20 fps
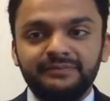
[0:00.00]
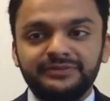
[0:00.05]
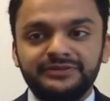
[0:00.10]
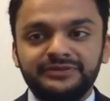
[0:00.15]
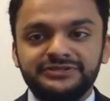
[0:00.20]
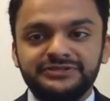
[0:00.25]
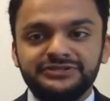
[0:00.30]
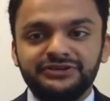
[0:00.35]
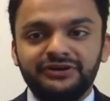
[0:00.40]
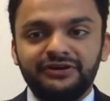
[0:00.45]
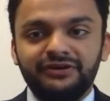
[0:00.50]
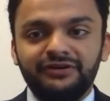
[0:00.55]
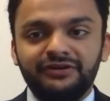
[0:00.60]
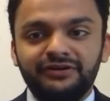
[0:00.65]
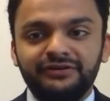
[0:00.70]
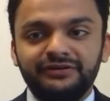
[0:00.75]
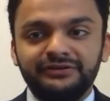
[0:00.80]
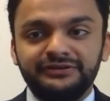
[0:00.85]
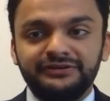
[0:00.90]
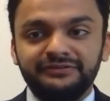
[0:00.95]
this is
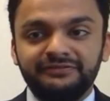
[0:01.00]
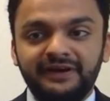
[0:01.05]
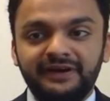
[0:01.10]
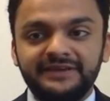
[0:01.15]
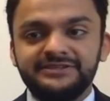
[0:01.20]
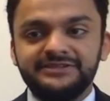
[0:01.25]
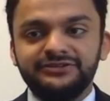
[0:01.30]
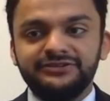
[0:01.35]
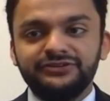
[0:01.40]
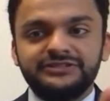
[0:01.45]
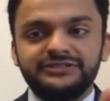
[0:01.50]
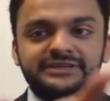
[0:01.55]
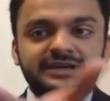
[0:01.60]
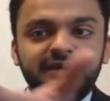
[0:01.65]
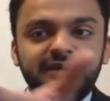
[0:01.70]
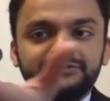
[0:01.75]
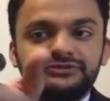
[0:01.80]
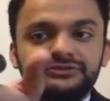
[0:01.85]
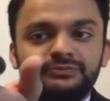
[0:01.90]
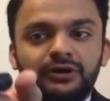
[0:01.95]
our device, and you can see
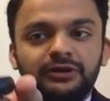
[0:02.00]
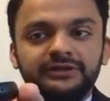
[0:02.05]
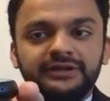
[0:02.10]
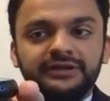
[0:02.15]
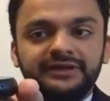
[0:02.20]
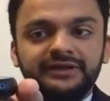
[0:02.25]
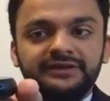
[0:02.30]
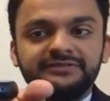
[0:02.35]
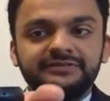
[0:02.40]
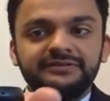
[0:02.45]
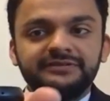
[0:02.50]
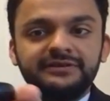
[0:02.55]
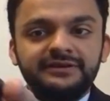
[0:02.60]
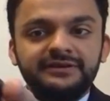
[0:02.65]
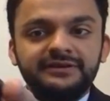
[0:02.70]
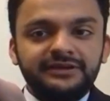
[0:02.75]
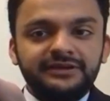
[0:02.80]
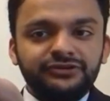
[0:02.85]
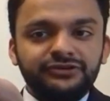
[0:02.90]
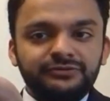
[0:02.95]
how small it is
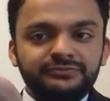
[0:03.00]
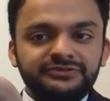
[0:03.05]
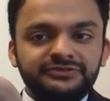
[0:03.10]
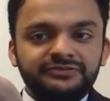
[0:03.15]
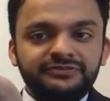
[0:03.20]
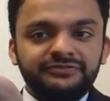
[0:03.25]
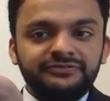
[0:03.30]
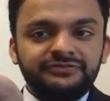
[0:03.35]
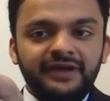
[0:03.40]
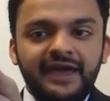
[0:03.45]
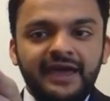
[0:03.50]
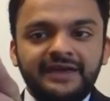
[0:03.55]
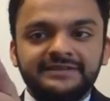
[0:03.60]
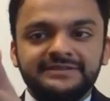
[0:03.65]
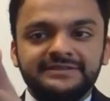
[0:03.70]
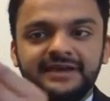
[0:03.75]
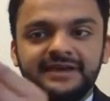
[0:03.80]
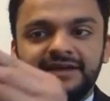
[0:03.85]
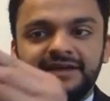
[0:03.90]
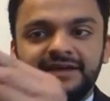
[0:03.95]
in terms of
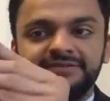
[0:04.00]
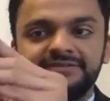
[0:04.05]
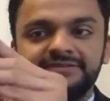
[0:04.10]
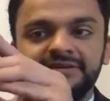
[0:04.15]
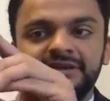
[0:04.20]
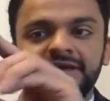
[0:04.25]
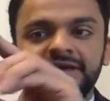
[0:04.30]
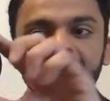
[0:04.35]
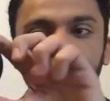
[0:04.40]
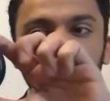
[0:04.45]
hand size.